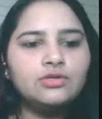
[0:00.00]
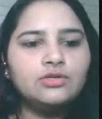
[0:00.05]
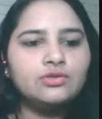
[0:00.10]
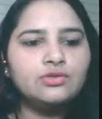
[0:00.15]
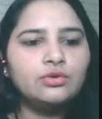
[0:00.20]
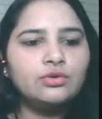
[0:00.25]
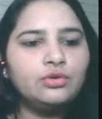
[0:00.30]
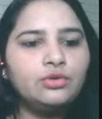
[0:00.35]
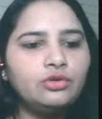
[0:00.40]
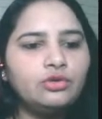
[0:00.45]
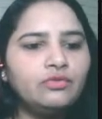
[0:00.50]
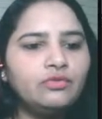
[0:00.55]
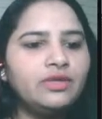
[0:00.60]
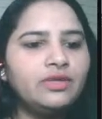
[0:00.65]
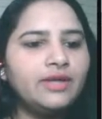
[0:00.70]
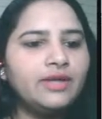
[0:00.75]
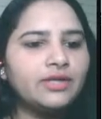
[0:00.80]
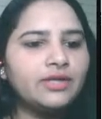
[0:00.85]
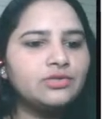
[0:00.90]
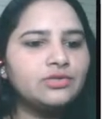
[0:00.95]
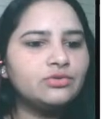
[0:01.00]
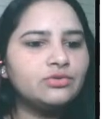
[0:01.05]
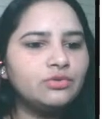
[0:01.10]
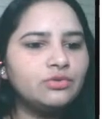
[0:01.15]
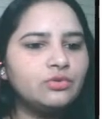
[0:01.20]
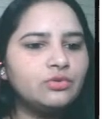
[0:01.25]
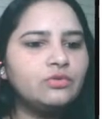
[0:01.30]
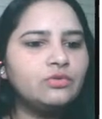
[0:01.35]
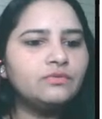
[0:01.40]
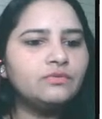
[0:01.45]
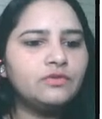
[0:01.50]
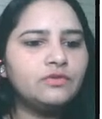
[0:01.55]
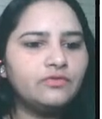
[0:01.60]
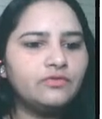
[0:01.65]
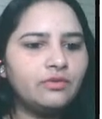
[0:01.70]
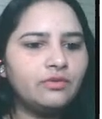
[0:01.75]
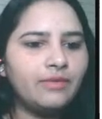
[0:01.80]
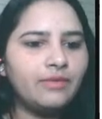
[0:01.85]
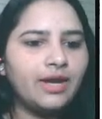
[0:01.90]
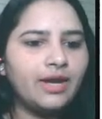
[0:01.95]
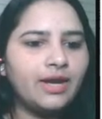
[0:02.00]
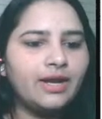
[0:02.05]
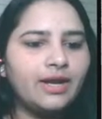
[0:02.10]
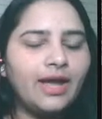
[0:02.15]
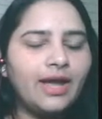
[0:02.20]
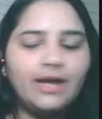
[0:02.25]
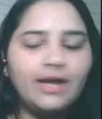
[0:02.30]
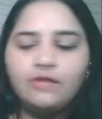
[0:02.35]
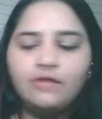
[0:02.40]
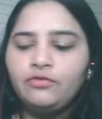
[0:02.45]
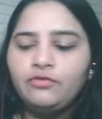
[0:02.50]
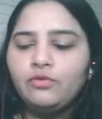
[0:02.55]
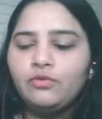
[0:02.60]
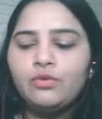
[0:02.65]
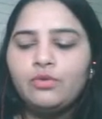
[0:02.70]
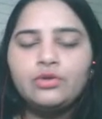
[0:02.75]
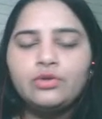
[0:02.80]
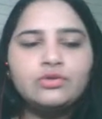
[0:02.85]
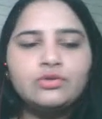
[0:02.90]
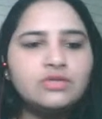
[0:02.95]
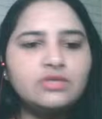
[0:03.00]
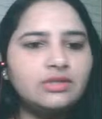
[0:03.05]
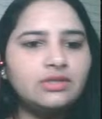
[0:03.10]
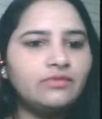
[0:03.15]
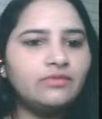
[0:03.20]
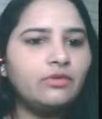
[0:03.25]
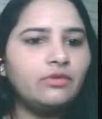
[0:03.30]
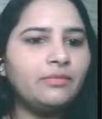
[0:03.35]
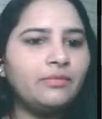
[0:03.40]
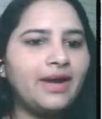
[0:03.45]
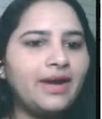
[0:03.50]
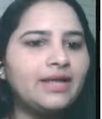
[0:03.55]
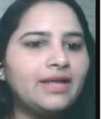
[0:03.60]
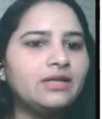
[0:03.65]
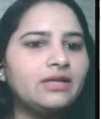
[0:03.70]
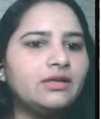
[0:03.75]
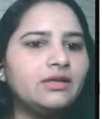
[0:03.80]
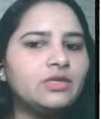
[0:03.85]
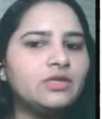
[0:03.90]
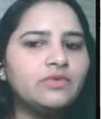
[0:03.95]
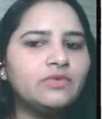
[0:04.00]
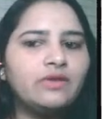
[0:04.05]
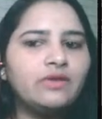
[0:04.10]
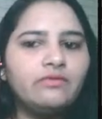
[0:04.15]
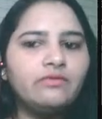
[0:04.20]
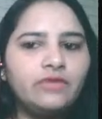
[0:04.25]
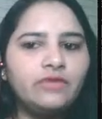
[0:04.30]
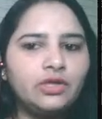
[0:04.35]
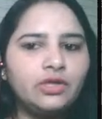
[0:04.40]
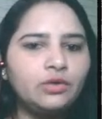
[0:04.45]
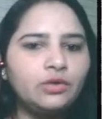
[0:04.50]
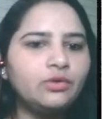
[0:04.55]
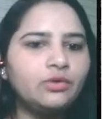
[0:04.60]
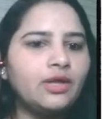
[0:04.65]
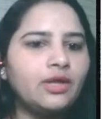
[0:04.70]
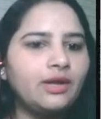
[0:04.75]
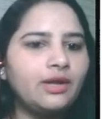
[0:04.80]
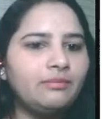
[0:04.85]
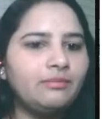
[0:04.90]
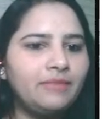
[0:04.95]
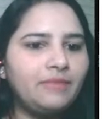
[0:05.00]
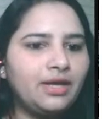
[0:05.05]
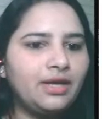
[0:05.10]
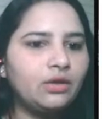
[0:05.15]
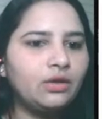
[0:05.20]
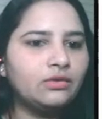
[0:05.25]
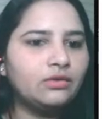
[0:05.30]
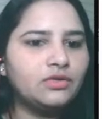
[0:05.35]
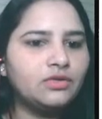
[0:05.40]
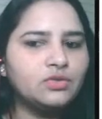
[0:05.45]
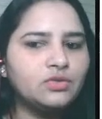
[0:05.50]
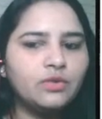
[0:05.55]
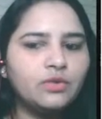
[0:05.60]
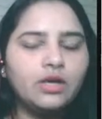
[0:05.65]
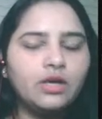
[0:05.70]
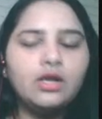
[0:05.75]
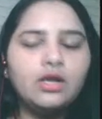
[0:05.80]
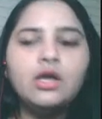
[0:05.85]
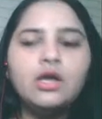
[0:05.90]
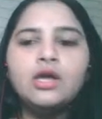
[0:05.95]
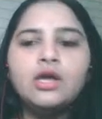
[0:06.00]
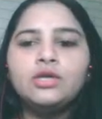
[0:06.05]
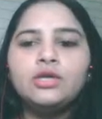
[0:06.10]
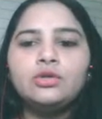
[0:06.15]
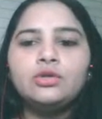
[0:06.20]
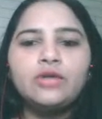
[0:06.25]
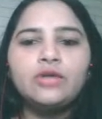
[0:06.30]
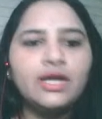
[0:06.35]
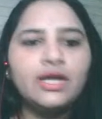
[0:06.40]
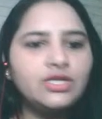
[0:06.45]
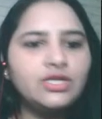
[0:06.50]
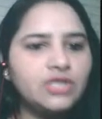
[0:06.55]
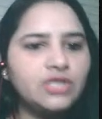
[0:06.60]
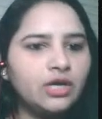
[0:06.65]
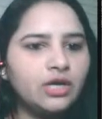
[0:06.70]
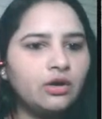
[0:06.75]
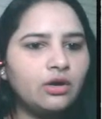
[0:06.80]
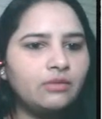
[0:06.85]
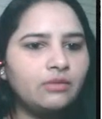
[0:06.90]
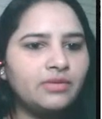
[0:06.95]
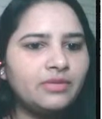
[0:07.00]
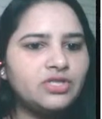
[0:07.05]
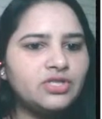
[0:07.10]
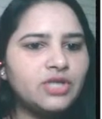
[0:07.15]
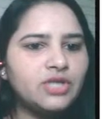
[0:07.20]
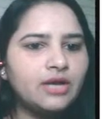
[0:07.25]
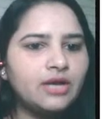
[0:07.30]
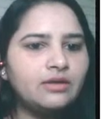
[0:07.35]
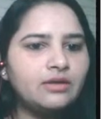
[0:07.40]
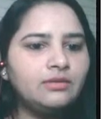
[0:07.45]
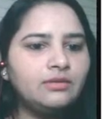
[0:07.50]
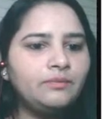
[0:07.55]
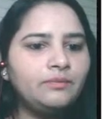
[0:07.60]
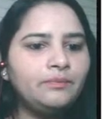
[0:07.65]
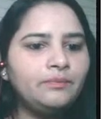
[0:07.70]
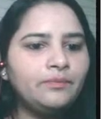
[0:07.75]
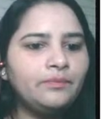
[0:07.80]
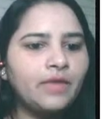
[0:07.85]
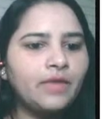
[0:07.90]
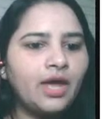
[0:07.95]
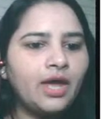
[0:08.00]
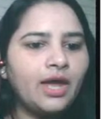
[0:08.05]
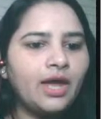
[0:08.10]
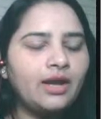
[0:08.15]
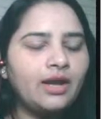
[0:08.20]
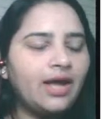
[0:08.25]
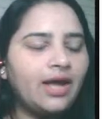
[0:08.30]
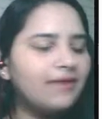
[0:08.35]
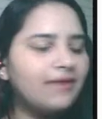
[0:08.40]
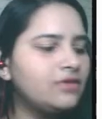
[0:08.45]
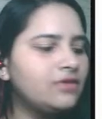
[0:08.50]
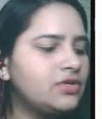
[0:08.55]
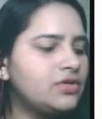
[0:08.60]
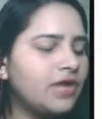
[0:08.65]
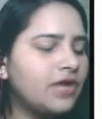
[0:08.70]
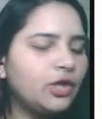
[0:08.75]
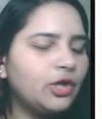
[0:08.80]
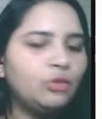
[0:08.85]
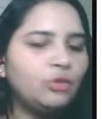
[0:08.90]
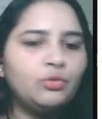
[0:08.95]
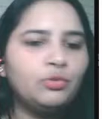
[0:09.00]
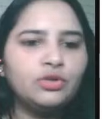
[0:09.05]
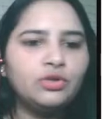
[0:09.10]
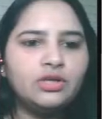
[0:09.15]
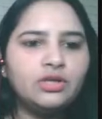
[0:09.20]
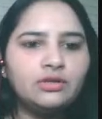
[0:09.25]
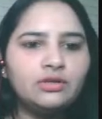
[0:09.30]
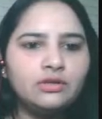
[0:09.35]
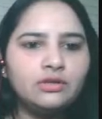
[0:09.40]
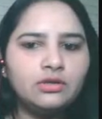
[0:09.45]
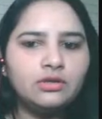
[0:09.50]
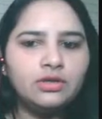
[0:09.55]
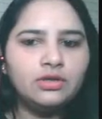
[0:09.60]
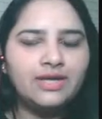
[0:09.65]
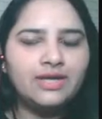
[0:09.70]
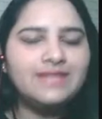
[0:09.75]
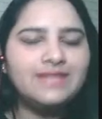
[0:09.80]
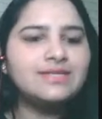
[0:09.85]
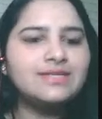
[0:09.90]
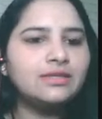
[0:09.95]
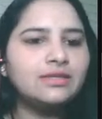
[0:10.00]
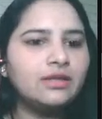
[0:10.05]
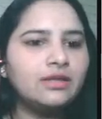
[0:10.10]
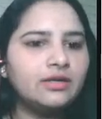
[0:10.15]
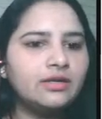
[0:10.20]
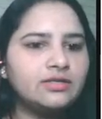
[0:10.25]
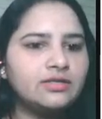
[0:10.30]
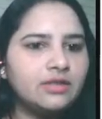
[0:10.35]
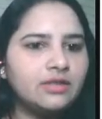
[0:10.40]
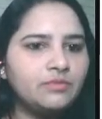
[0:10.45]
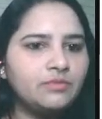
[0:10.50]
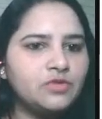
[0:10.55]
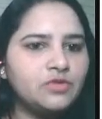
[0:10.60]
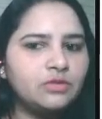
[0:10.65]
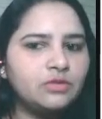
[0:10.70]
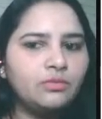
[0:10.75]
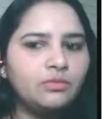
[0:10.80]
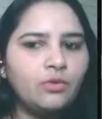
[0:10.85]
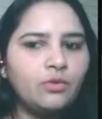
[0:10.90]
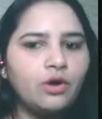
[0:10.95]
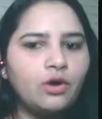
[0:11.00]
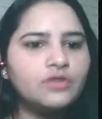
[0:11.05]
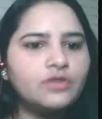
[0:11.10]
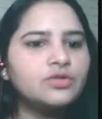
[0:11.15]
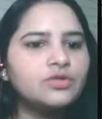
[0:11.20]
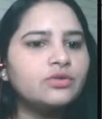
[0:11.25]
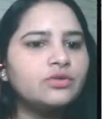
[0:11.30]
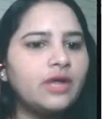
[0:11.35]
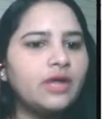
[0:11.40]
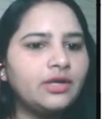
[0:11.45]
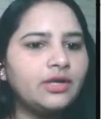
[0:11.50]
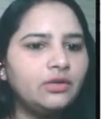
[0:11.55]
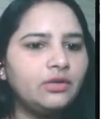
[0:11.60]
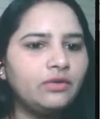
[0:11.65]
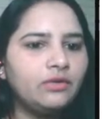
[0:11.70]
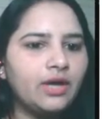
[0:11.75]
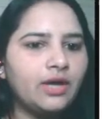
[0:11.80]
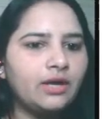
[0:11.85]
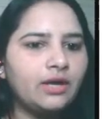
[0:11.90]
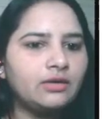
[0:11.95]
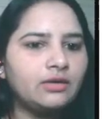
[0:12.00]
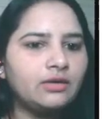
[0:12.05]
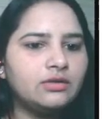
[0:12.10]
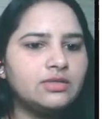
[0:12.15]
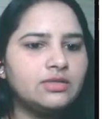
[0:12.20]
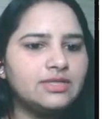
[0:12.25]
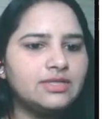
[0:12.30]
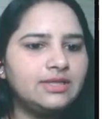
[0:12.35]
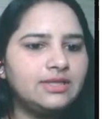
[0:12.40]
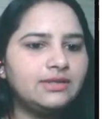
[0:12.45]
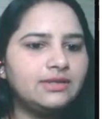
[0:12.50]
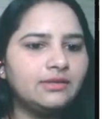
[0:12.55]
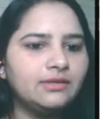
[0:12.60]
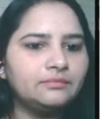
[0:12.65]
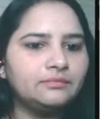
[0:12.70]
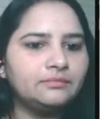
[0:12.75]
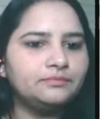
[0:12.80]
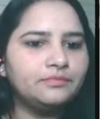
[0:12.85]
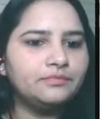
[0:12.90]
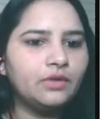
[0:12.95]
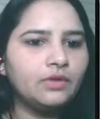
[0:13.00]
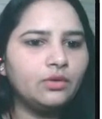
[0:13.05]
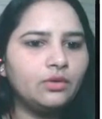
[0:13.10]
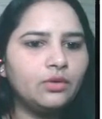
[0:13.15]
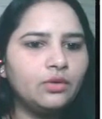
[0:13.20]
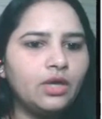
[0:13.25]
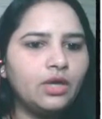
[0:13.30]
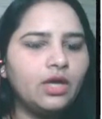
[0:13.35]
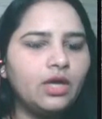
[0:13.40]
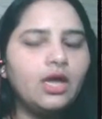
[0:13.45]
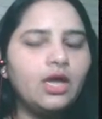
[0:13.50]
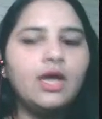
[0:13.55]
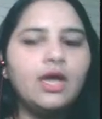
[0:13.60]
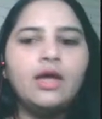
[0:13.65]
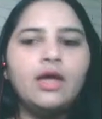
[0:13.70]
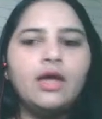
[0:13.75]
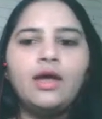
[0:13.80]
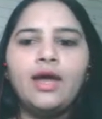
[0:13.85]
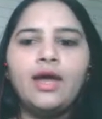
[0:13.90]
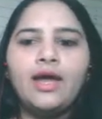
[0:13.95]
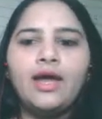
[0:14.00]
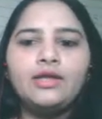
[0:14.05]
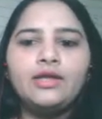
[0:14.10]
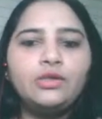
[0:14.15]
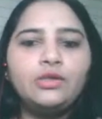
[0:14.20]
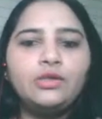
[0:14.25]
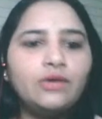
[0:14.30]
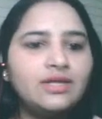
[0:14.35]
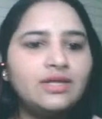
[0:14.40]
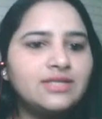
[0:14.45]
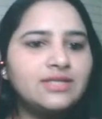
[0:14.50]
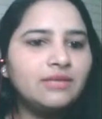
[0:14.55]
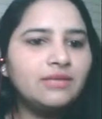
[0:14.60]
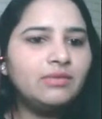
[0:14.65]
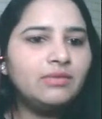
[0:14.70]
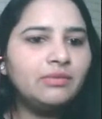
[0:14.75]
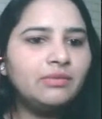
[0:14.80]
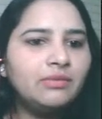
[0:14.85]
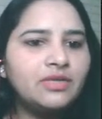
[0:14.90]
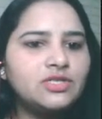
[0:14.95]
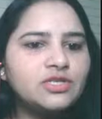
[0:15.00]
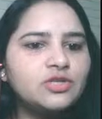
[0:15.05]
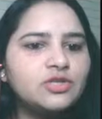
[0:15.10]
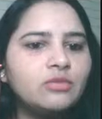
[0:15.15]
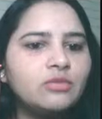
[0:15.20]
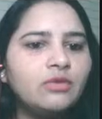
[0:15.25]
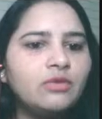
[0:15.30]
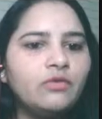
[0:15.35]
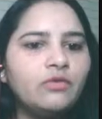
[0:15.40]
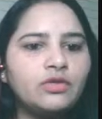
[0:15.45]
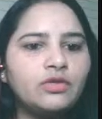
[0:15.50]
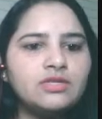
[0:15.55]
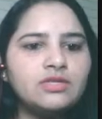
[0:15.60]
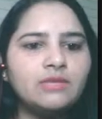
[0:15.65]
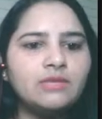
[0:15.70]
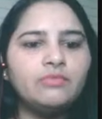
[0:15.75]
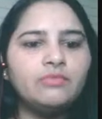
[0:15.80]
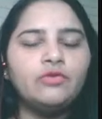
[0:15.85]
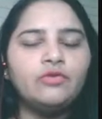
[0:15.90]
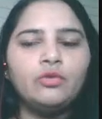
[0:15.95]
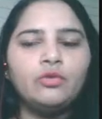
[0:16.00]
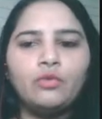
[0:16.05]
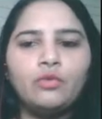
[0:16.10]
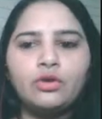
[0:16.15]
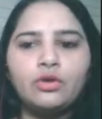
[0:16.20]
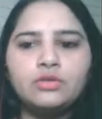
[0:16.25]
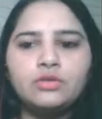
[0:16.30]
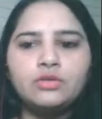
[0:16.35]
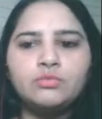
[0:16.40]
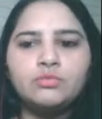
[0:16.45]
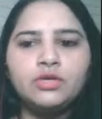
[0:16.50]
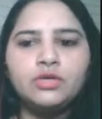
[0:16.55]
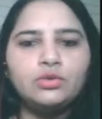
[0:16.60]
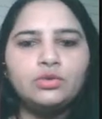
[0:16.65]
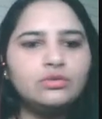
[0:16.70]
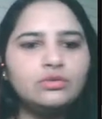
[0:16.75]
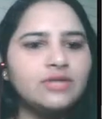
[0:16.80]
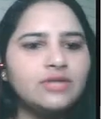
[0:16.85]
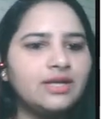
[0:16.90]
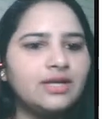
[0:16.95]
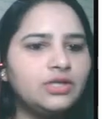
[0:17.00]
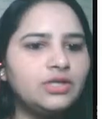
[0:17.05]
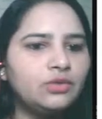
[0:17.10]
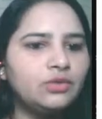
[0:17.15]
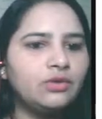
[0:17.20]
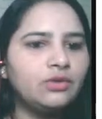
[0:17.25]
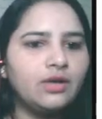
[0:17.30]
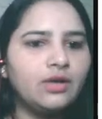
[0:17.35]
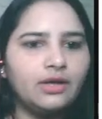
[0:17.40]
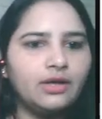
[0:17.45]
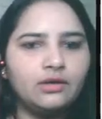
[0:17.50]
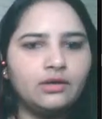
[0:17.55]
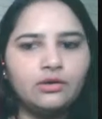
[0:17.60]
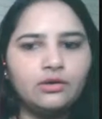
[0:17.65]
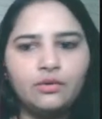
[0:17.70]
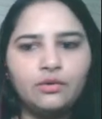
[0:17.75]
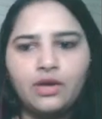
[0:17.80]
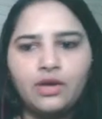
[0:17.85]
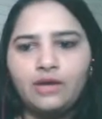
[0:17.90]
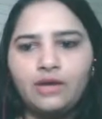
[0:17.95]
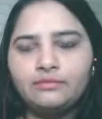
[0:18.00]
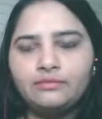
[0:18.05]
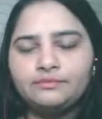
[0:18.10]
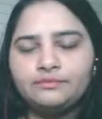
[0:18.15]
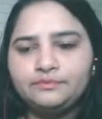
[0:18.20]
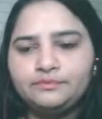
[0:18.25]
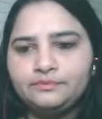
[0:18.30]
So you will get to know the format. And if you want to see the format, there is one video that I've made on this one. You can check on my channel, and I will try to put the links in the description box so that you can see them. Okay, and you can send me a message on my WhatsApp if you want me to send you the link. Okay.